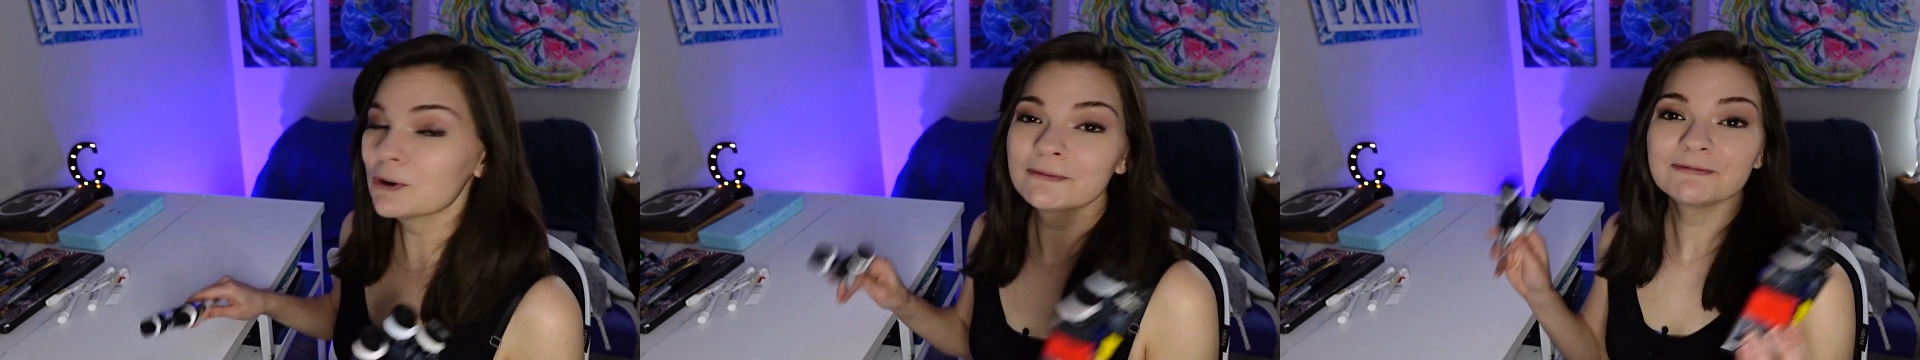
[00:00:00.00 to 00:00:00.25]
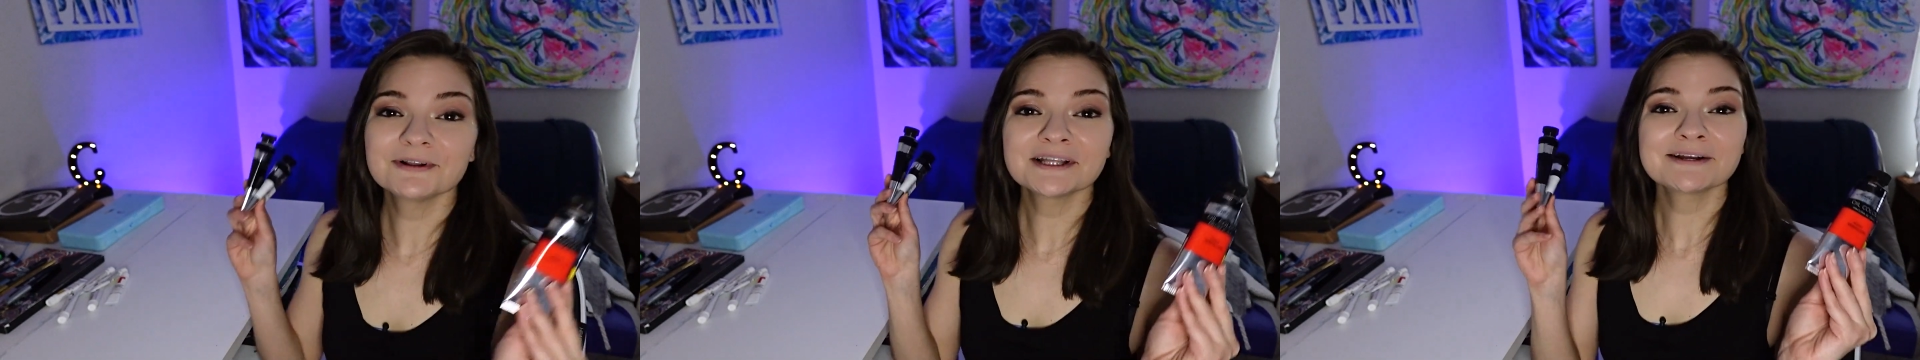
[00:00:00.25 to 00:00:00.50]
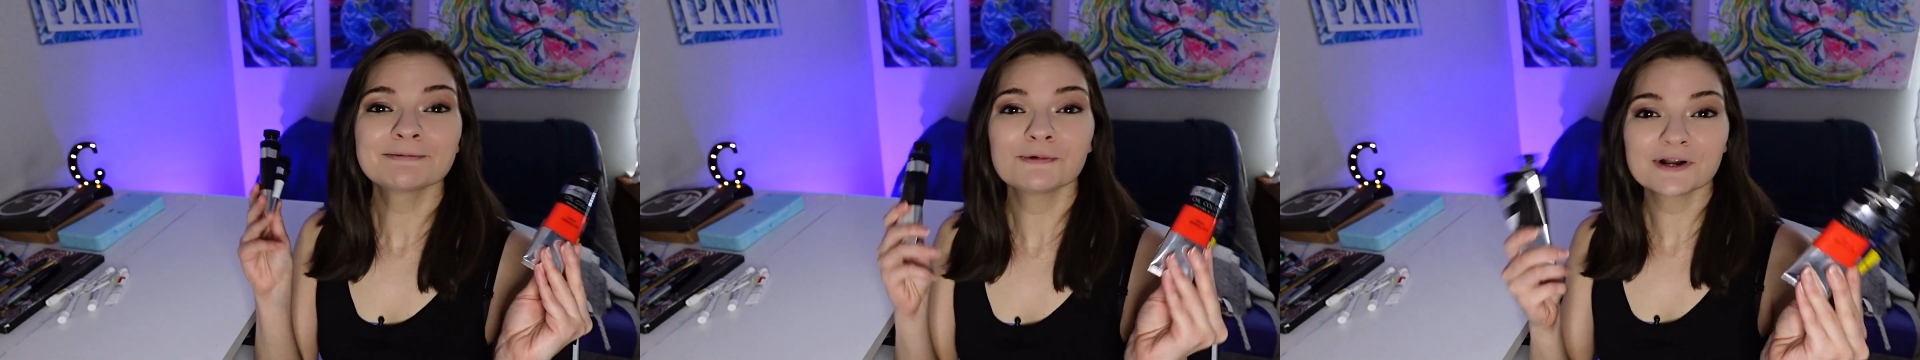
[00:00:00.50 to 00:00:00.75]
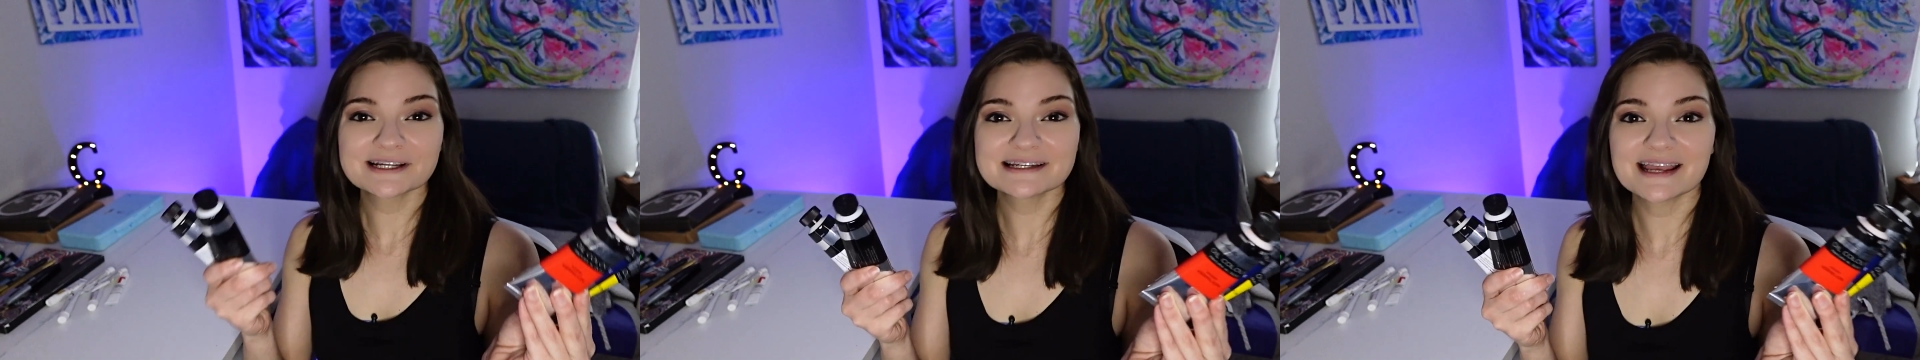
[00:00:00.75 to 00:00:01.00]

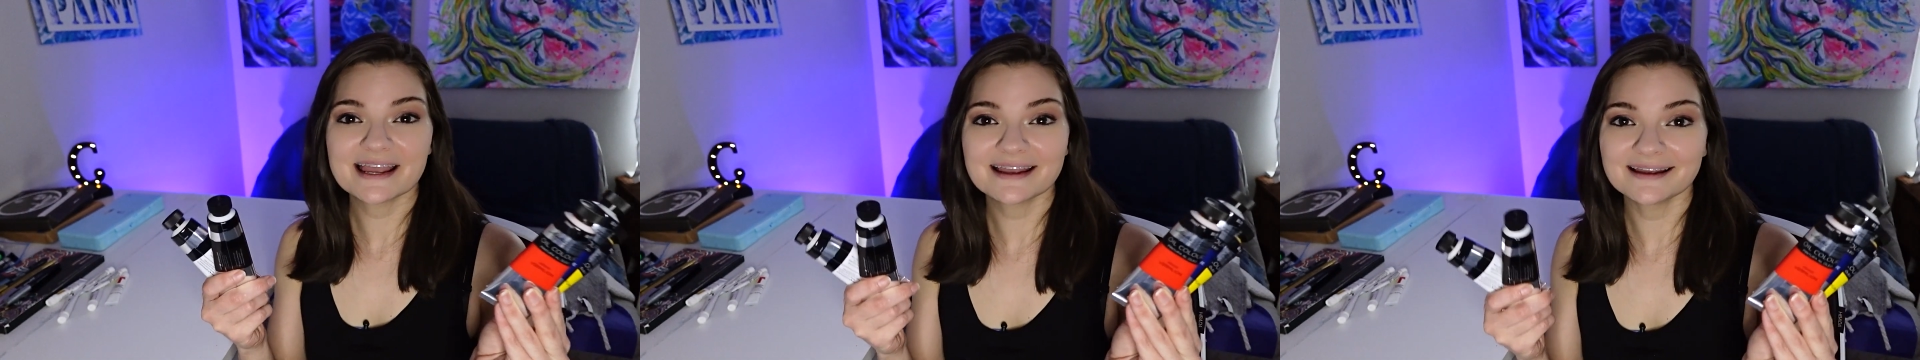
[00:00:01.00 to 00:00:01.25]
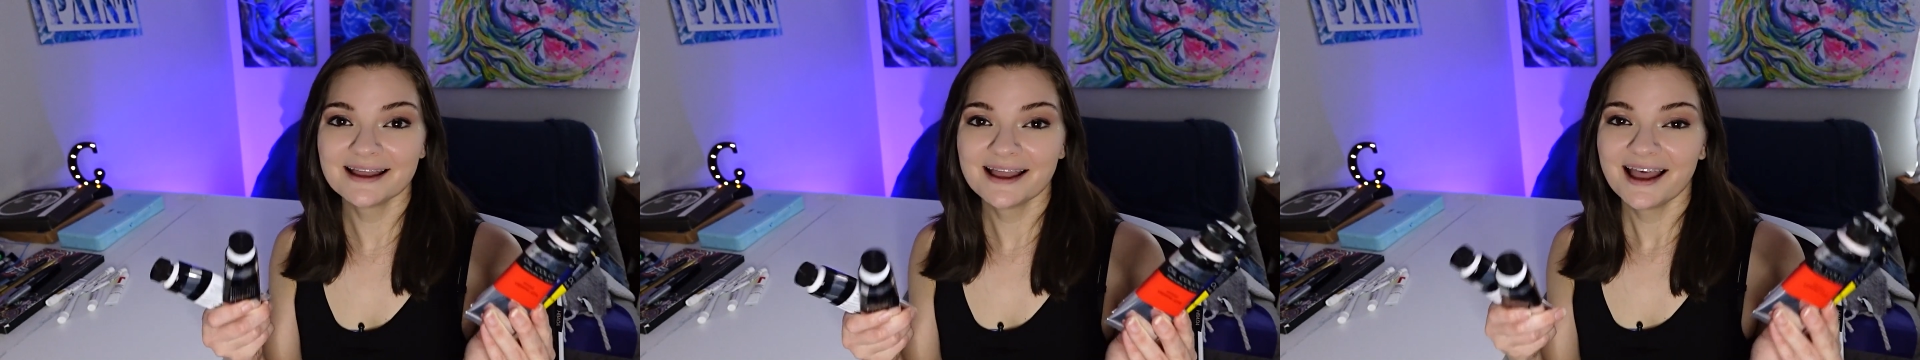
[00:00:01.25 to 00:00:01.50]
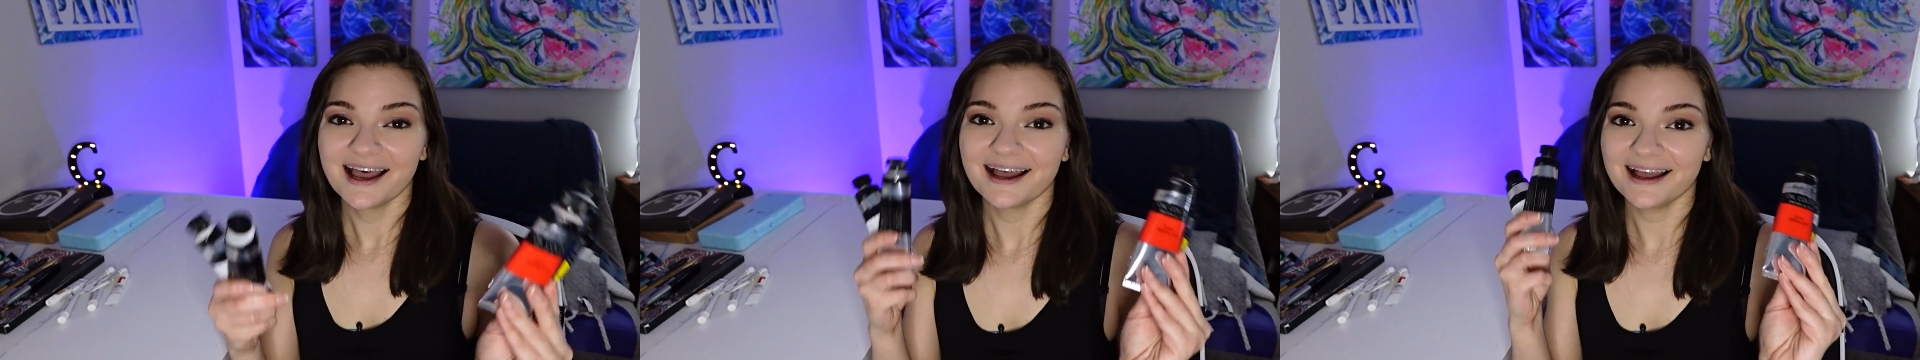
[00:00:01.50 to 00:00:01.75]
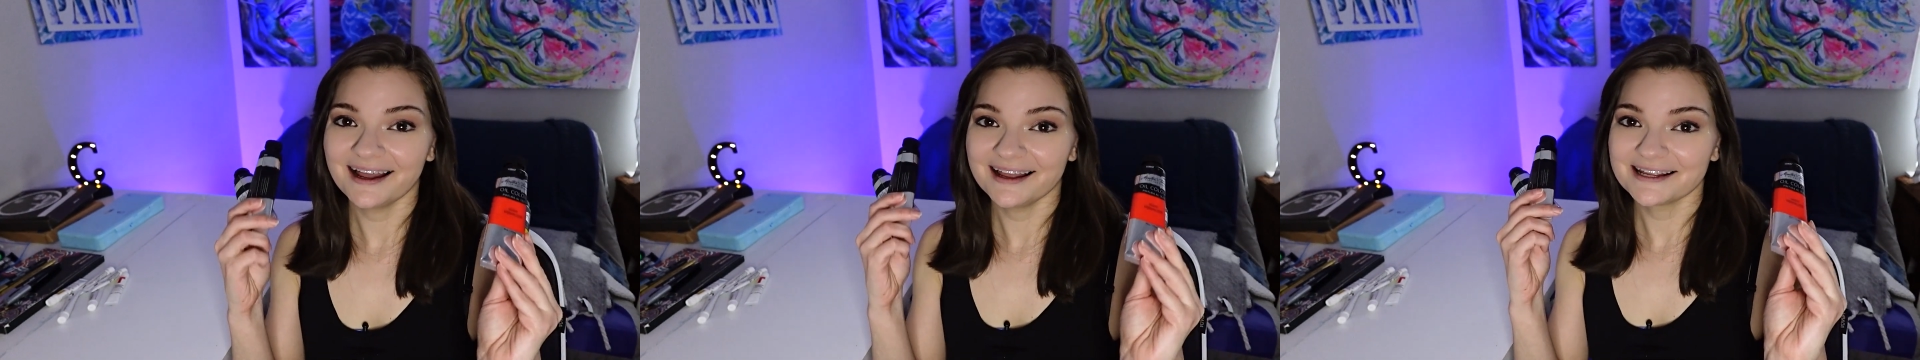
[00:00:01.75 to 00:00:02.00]
Hopefully one day
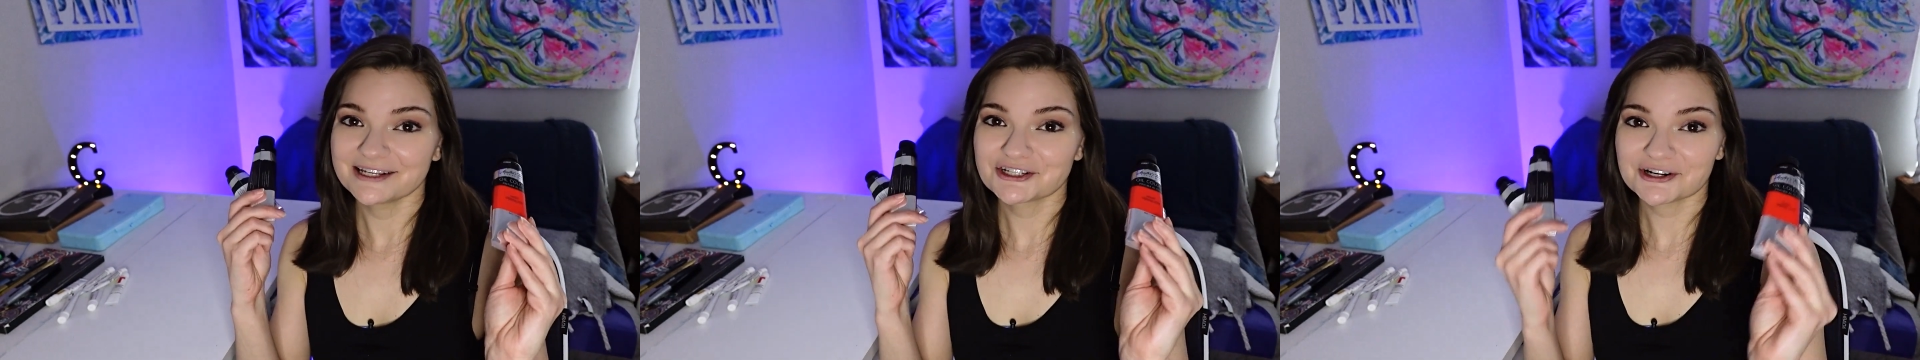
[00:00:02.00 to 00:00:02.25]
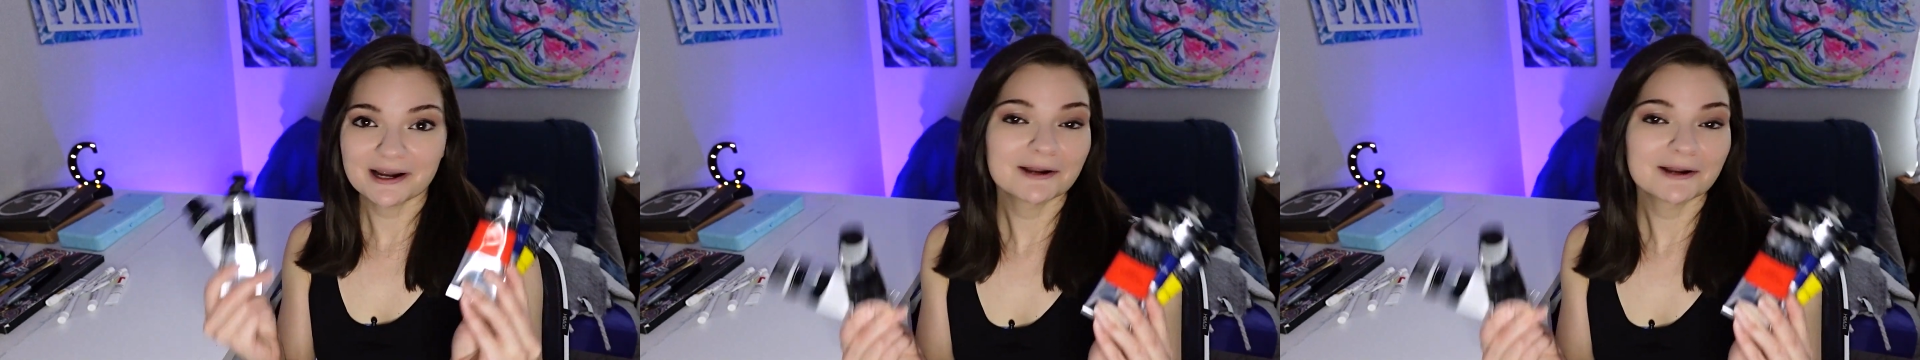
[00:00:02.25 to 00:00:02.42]
I